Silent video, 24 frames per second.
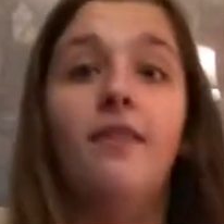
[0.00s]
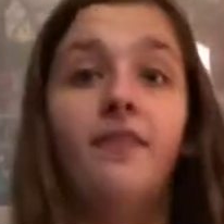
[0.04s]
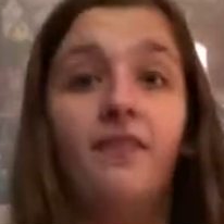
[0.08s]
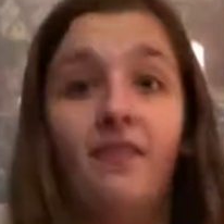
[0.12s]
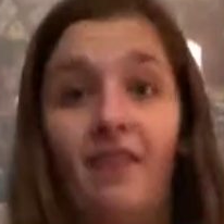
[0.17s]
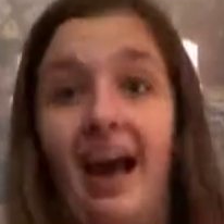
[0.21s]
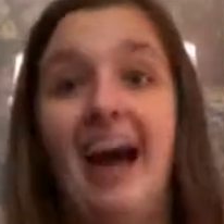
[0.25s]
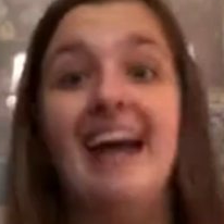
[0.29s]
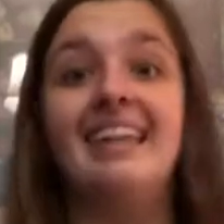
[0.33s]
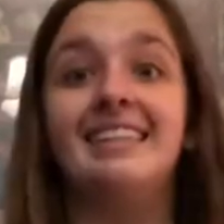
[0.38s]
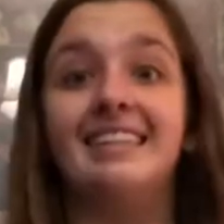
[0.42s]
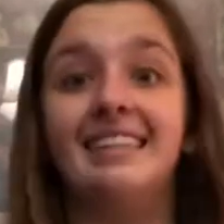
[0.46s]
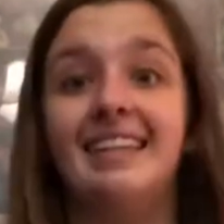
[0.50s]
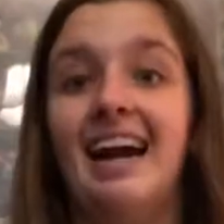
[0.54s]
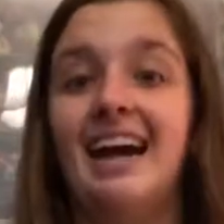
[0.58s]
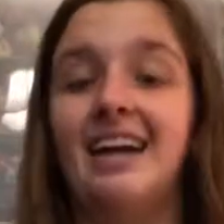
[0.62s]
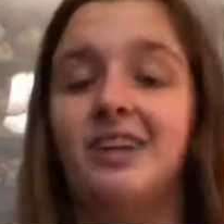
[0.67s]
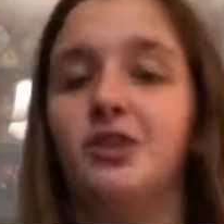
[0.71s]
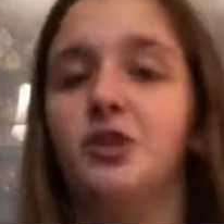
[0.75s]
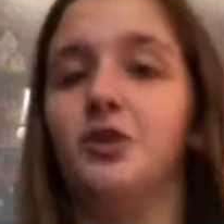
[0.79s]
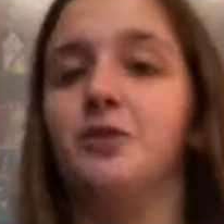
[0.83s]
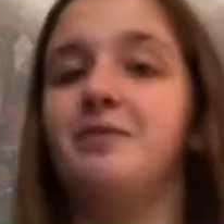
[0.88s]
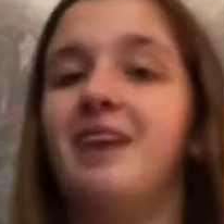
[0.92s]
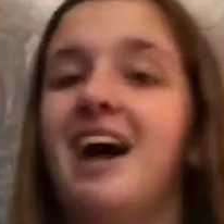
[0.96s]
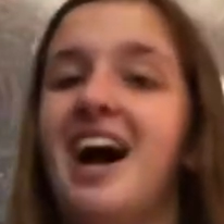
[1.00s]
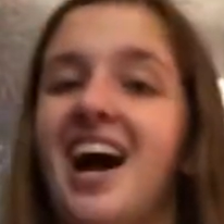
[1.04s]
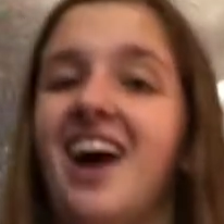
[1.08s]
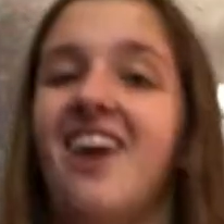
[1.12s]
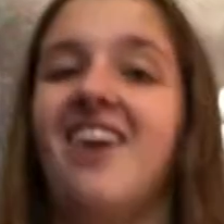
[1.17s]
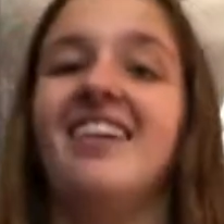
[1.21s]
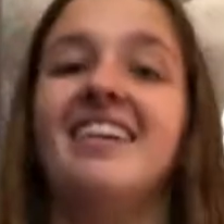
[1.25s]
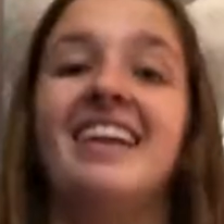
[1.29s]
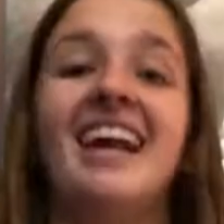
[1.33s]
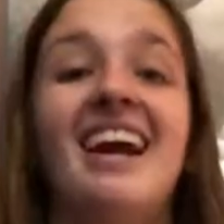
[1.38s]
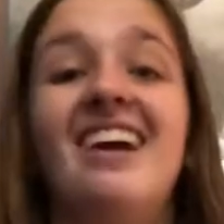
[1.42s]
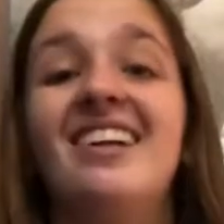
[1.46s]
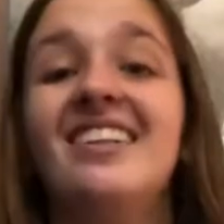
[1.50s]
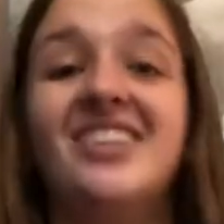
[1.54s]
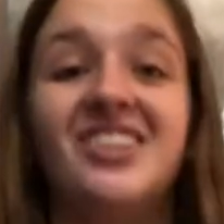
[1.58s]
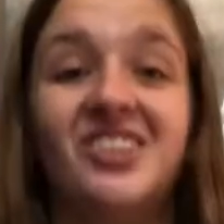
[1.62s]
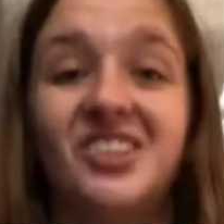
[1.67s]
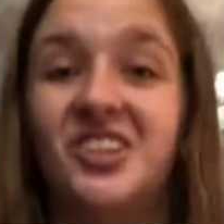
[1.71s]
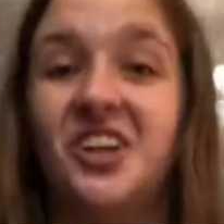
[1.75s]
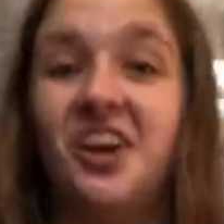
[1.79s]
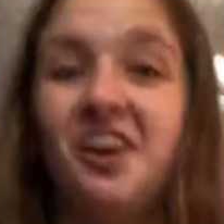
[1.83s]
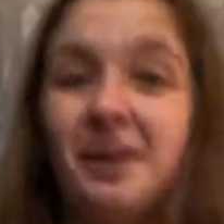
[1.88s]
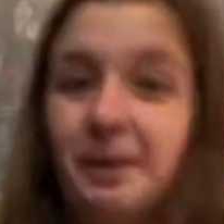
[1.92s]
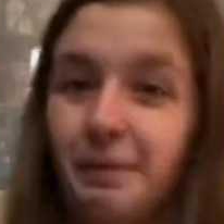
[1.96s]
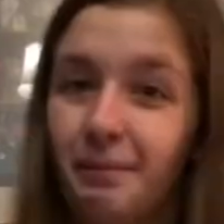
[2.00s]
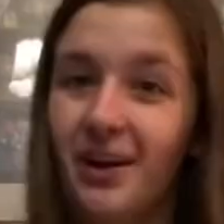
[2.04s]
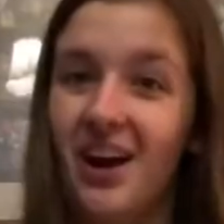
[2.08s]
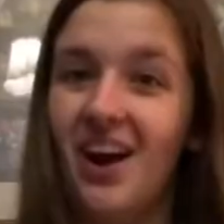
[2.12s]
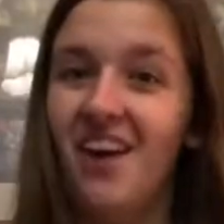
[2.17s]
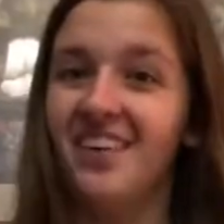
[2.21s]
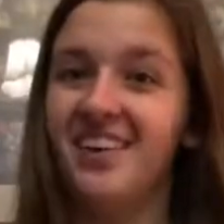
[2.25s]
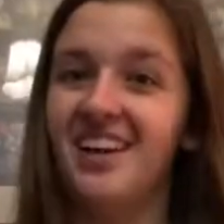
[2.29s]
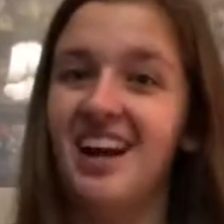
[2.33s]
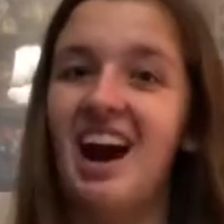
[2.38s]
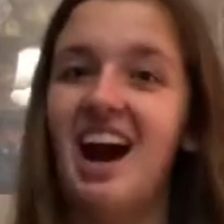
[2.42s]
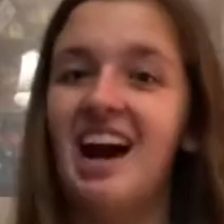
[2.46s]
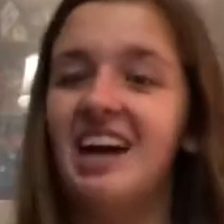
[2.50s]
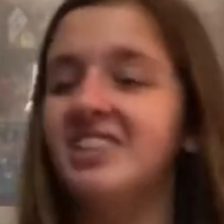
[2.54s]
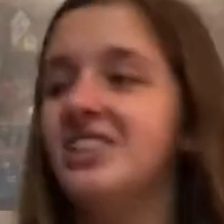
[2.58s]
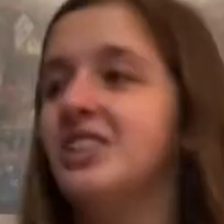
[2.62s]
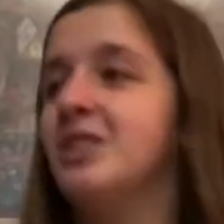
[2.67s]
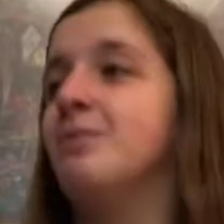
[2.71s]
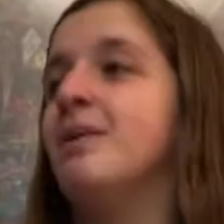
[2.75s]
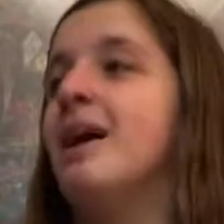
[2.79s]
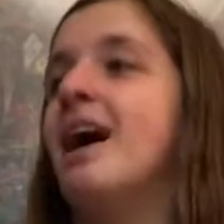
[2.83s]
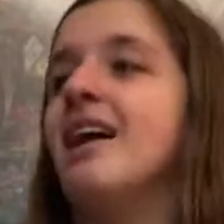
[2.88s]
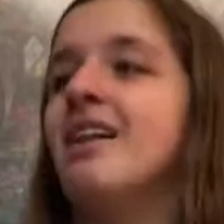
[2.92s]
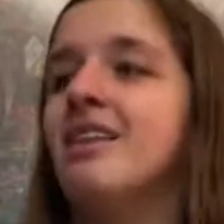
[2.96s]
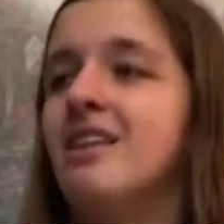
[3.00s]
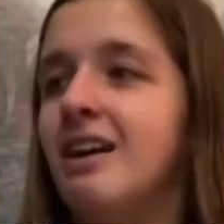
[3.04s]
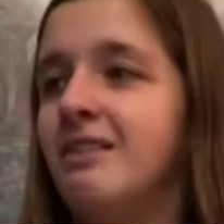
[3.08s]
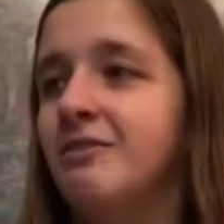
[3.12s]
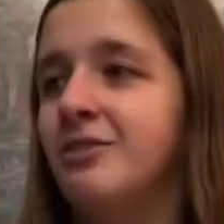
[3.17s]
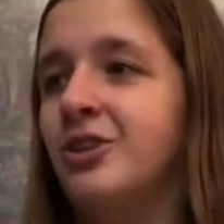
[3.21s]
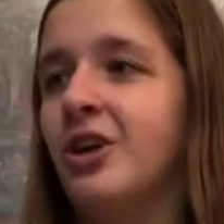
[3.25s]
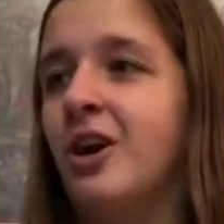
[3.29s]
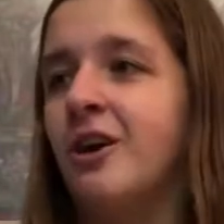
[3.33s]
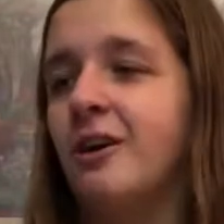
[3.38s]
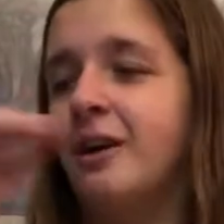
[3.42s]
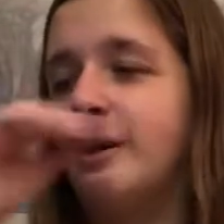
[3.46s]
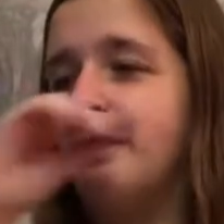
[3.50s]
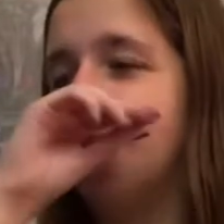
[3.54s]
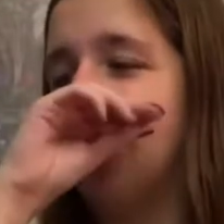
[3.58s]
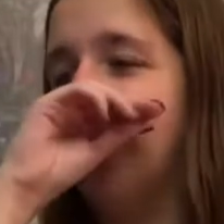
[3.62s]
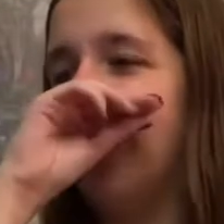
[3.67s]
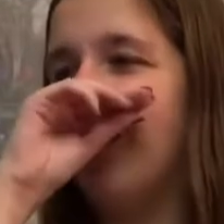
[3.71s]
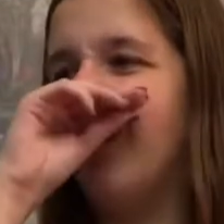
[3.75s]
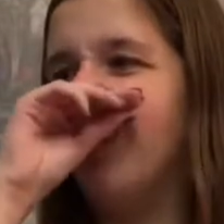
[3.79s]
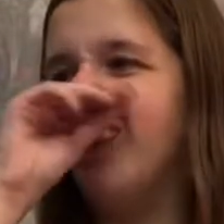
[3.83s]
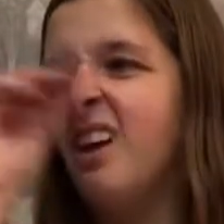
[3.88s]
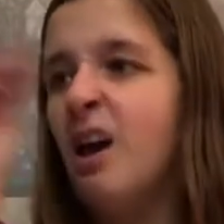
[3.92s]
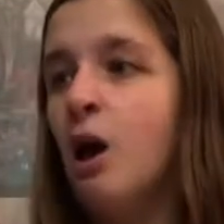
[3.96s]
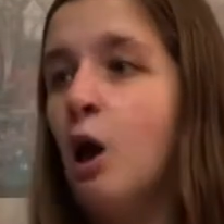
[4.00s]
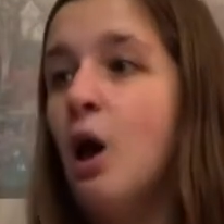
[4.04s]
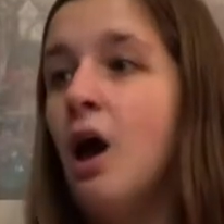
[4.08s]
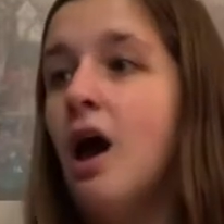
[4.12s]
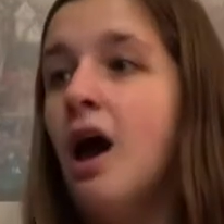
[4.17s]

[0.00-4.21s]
that's the extra mile and there's your Charlie Brown costume I love Charlie Brown